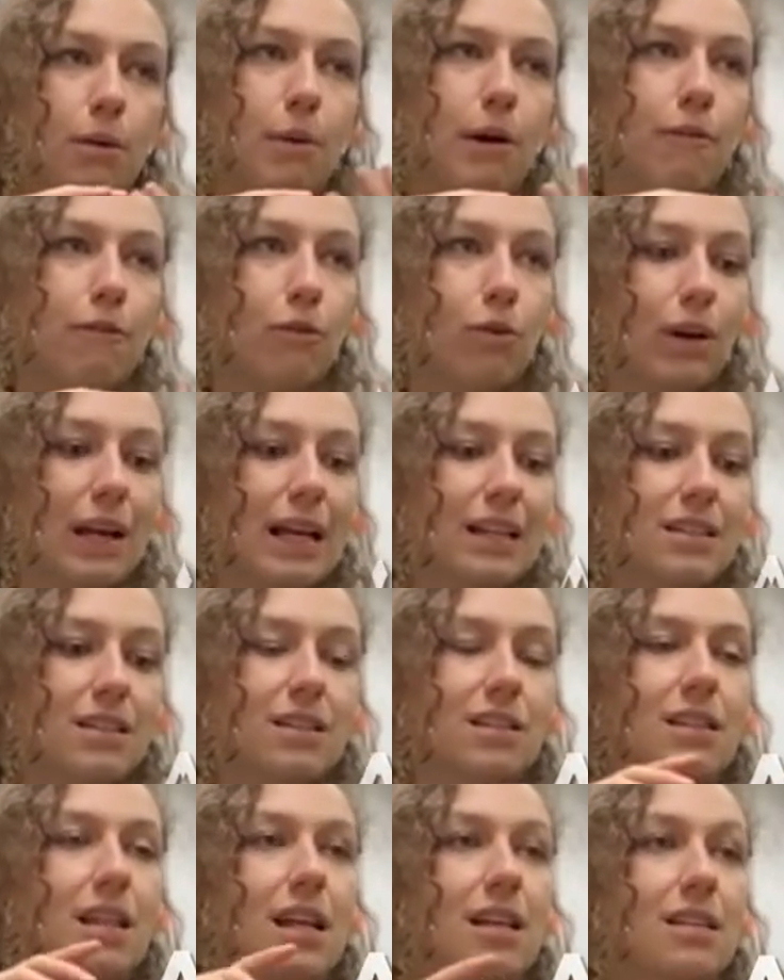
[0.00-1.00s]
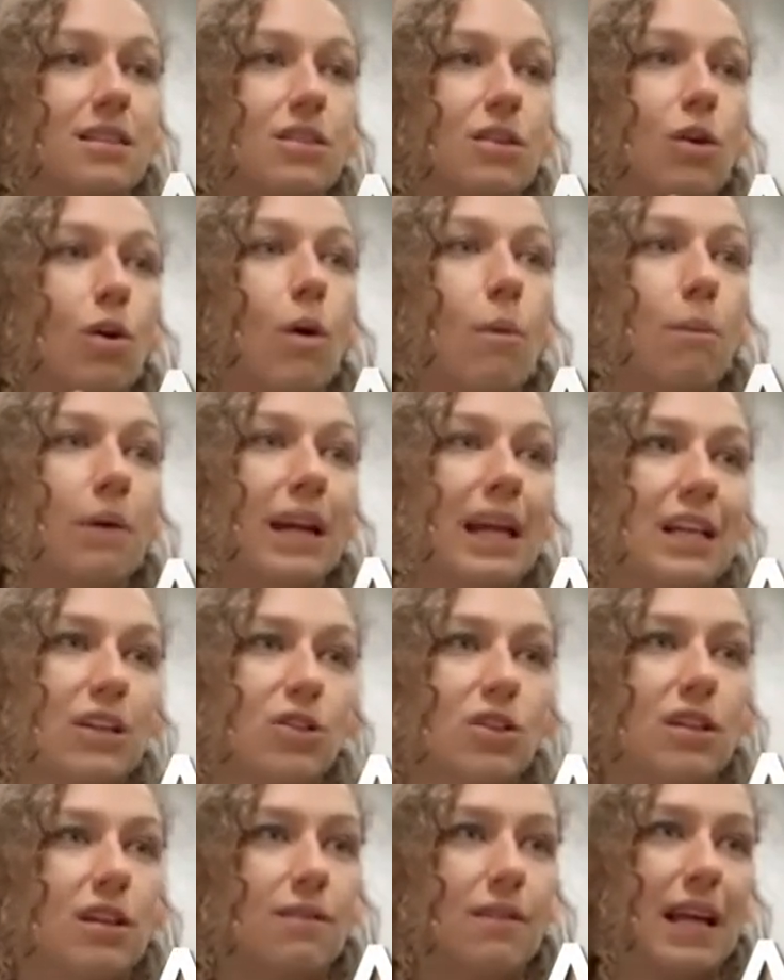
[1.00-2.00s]
about four letters, then it's the
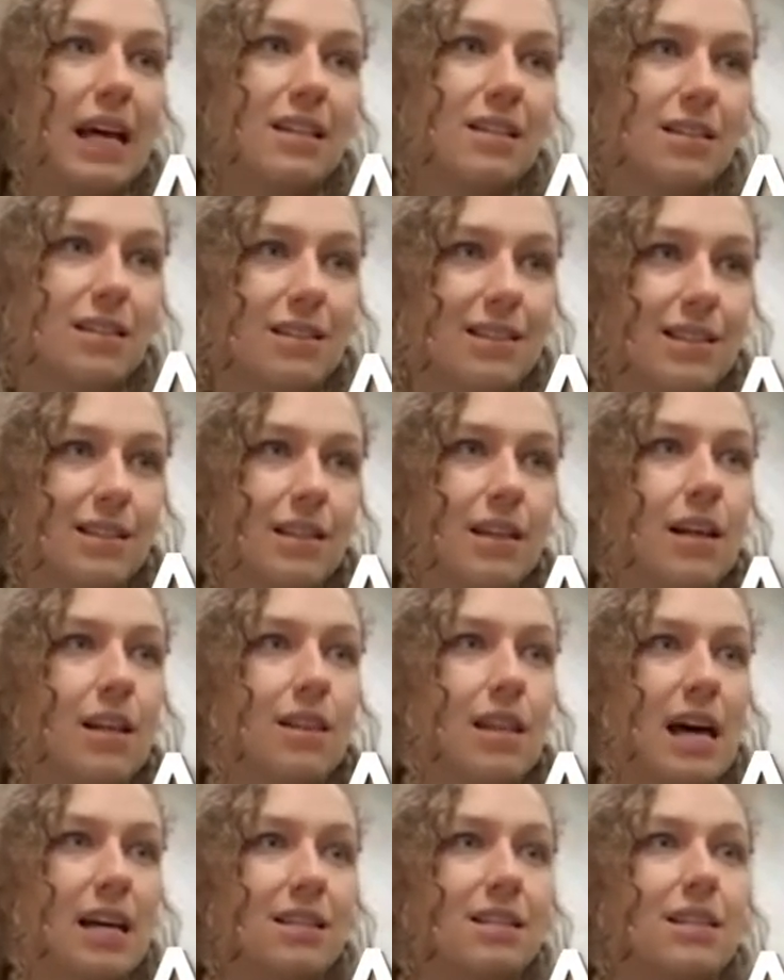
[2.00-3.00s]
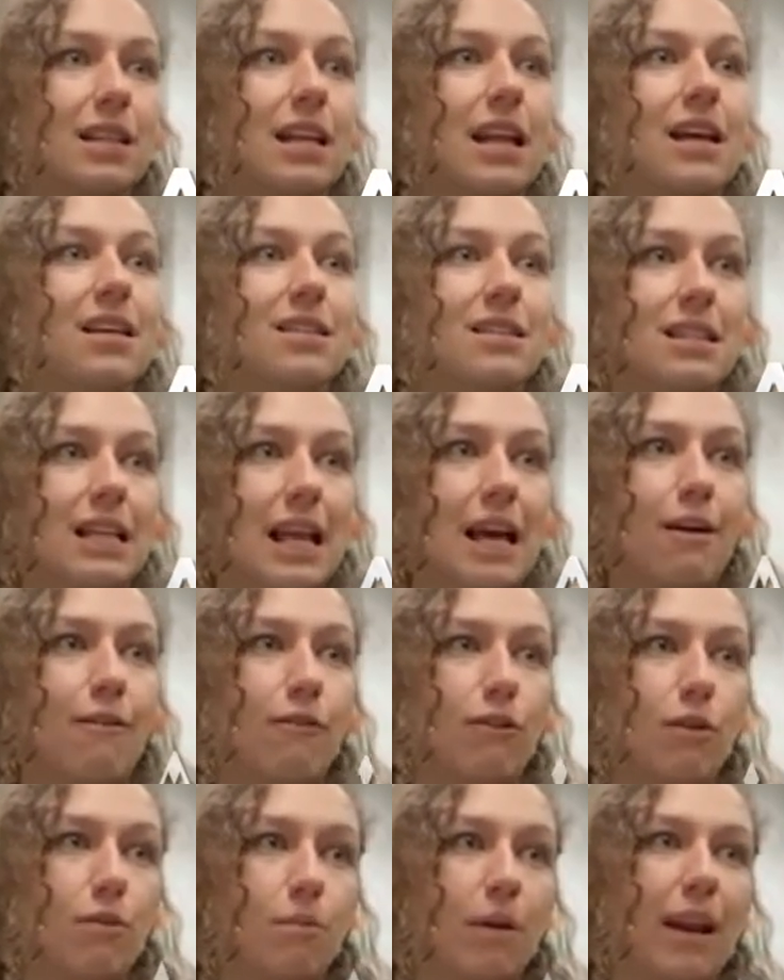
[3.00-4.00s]
combination of letters. That's the next layer
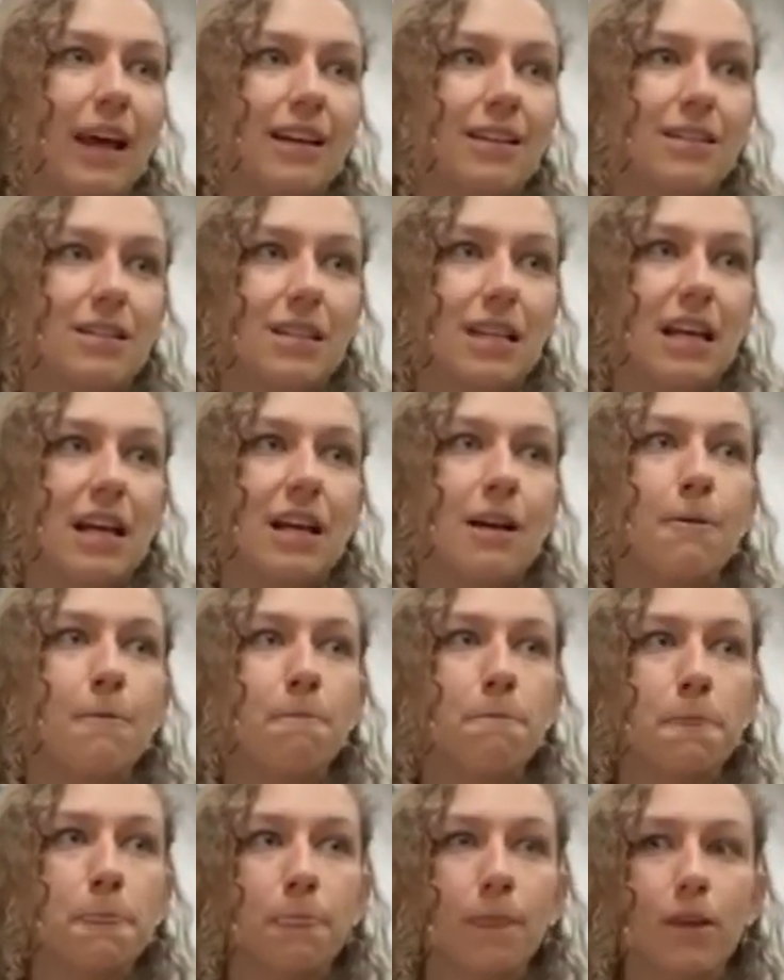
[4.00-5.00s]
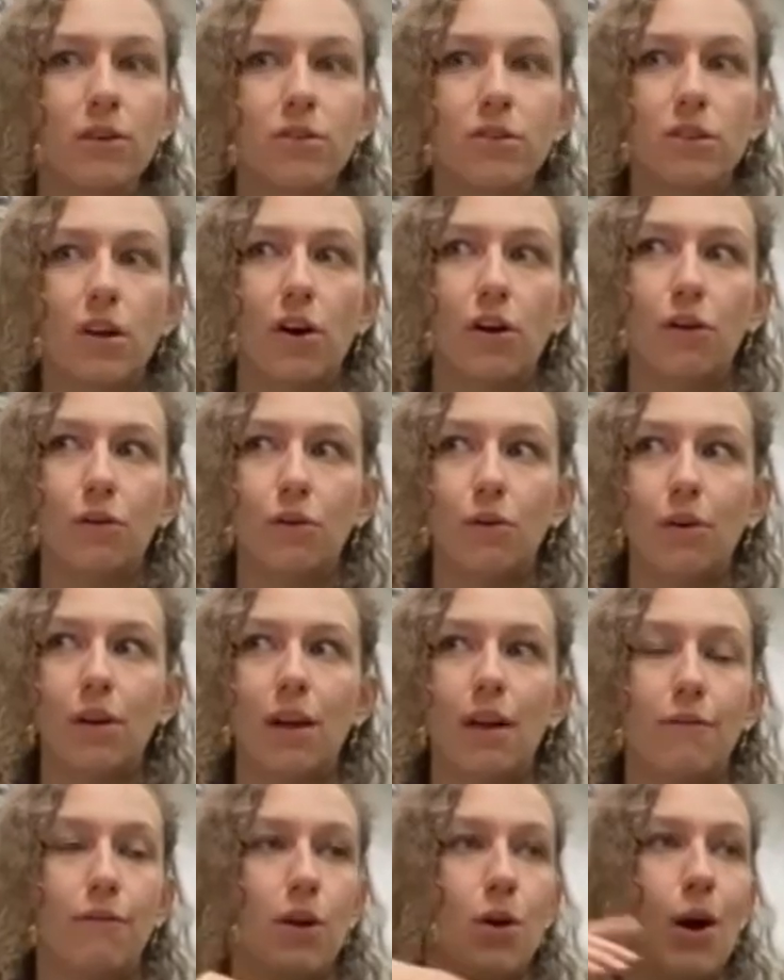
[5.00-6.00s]
of complexity. So
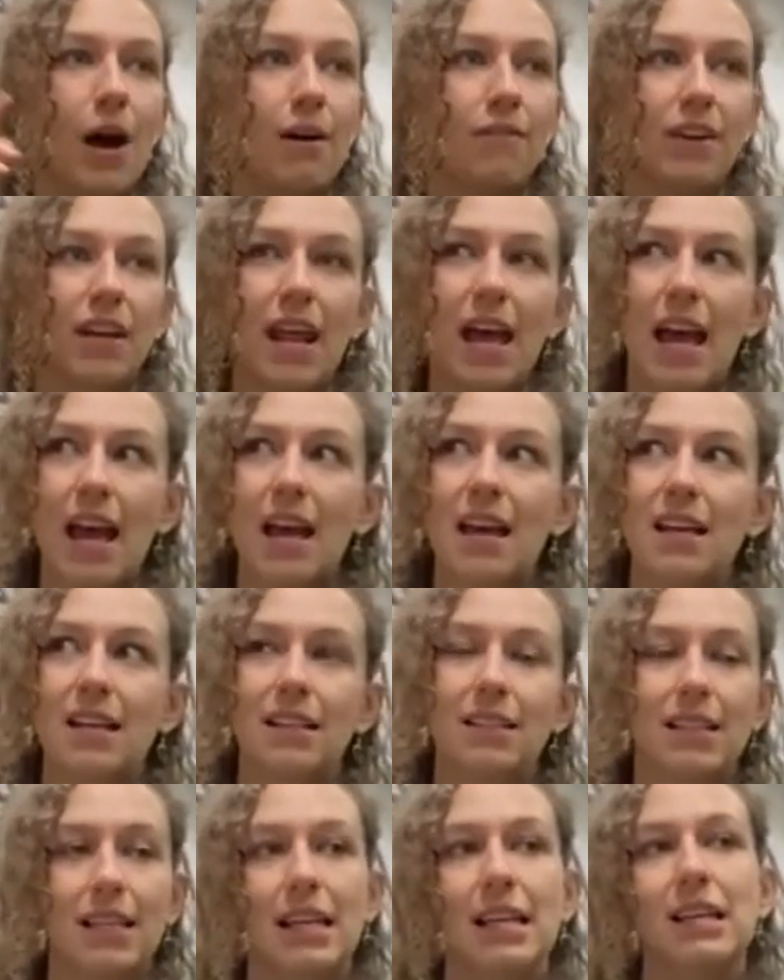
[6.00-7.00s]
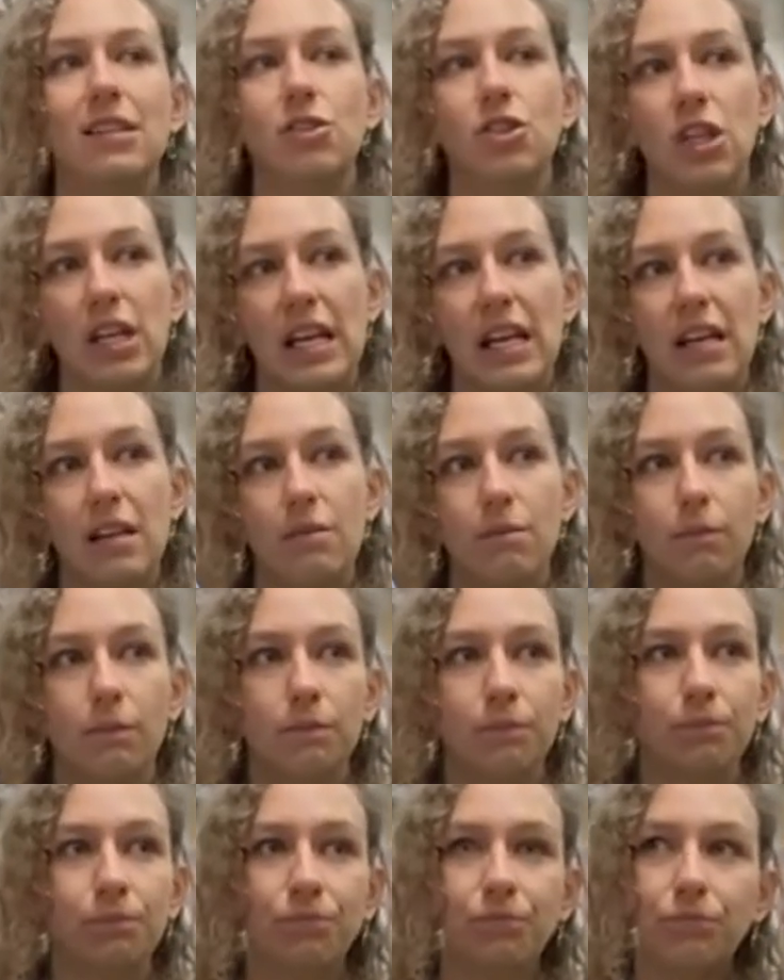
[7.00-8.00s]
if you have an A, T, G,
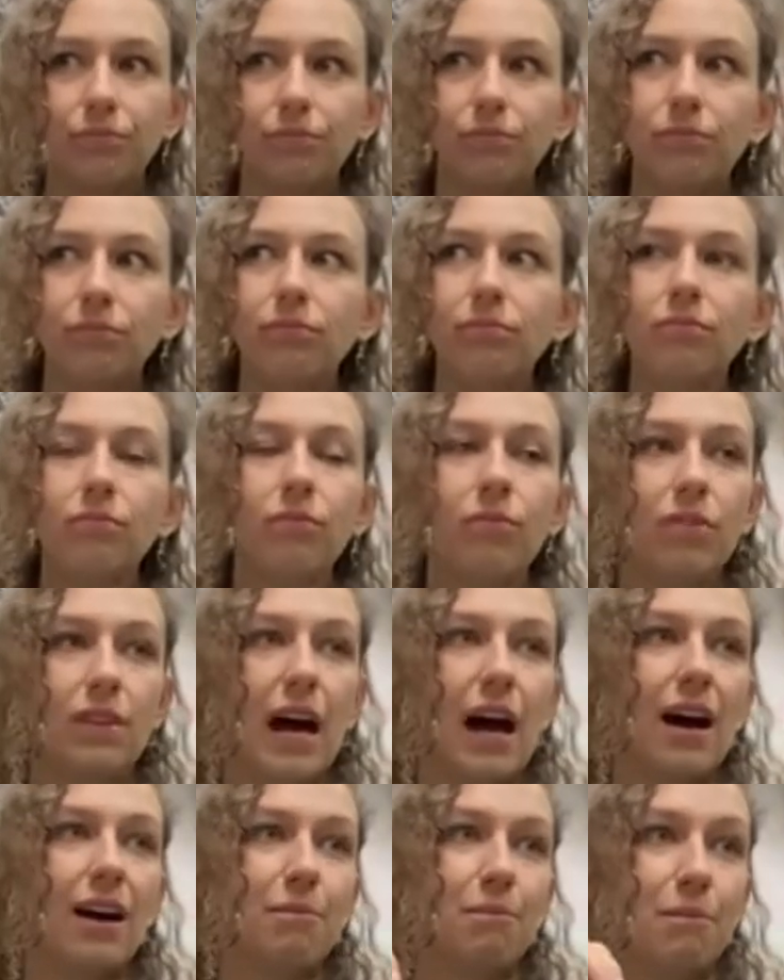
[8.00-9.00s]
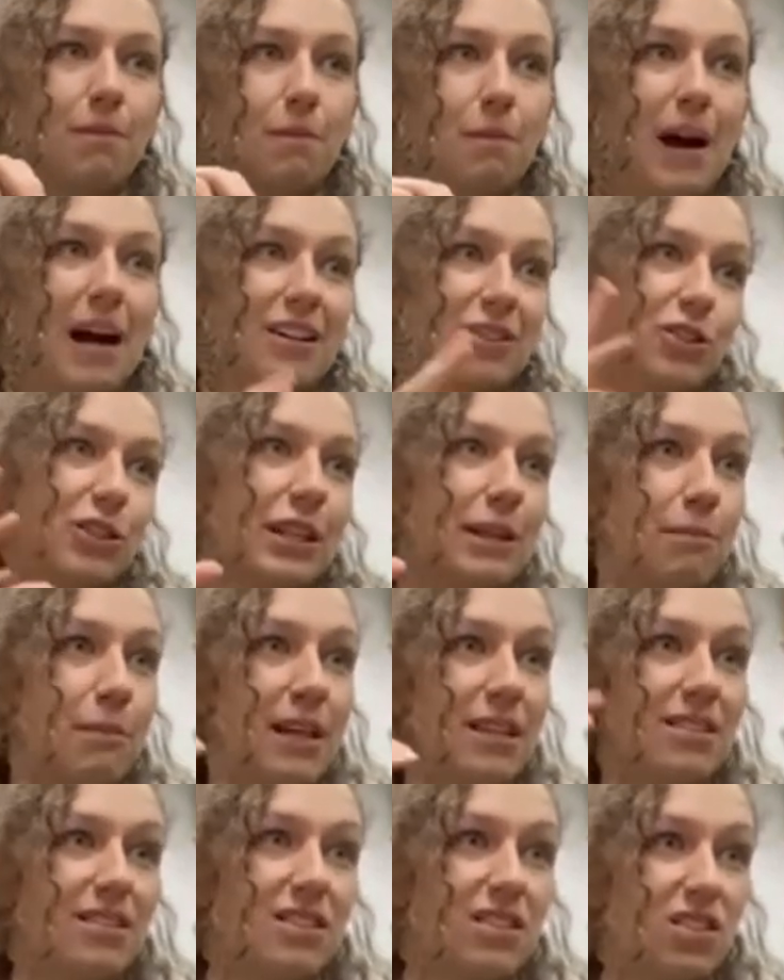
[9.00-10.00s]
that actually
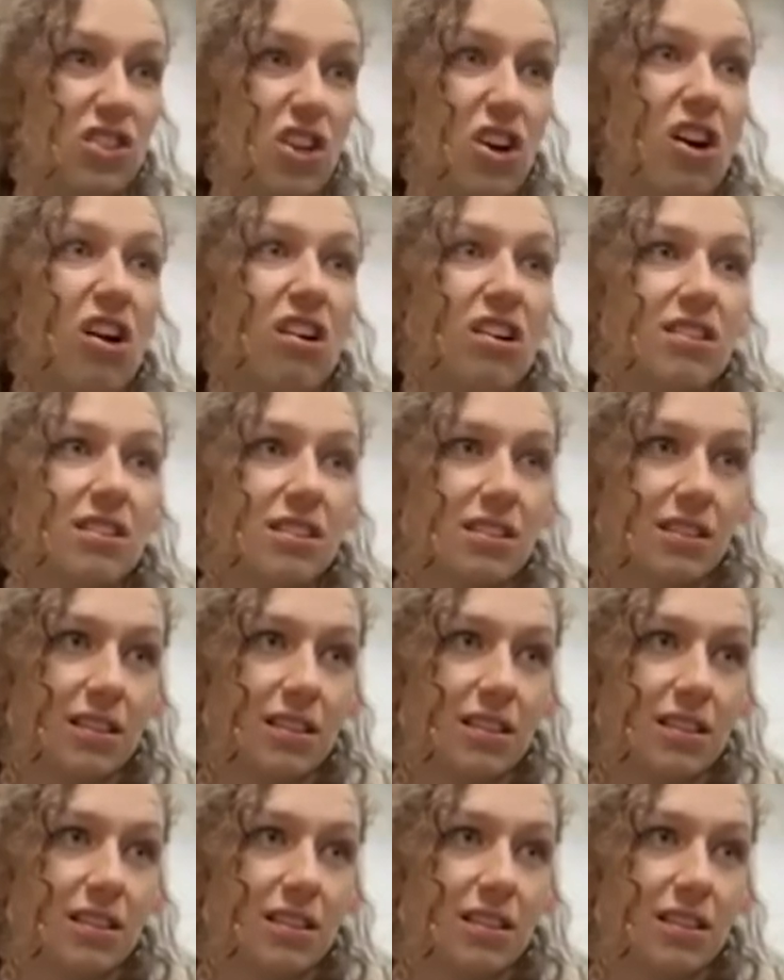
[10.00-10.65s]
means start.